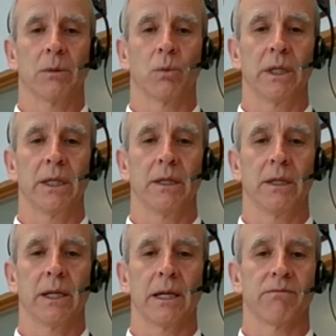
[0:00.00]

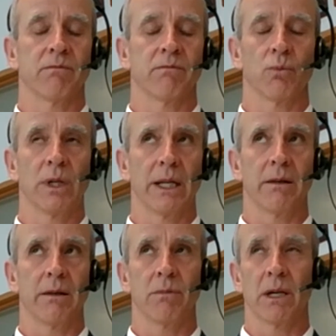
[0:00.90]
We
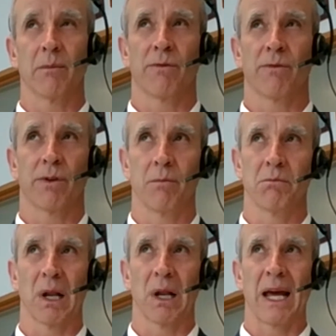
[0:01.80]
really,
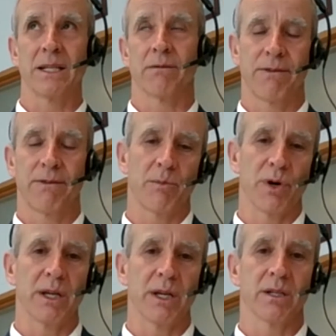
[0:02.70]
from late
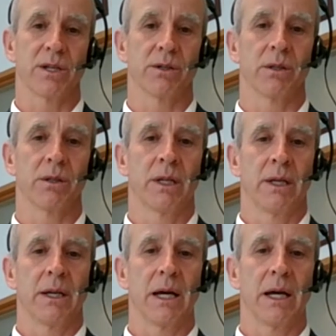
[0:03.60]
February until
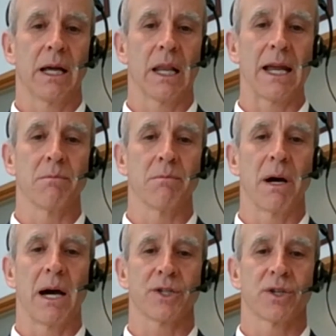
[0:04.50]
late
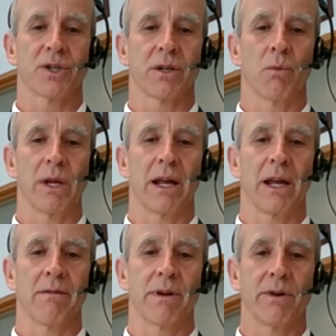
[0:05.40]
March, we
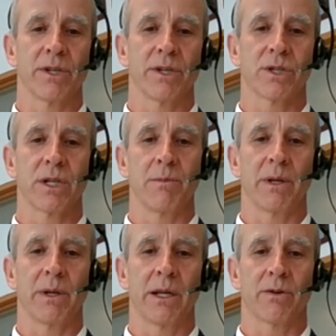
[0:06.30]
had a very steep
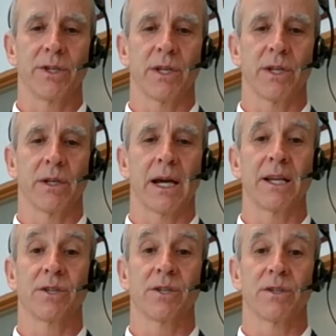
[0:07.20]
increase in
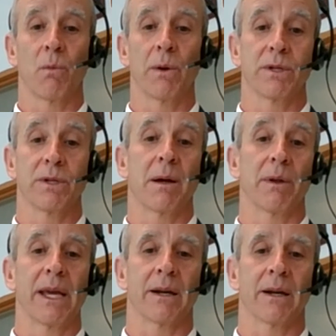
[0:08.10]
cases, and we were doubling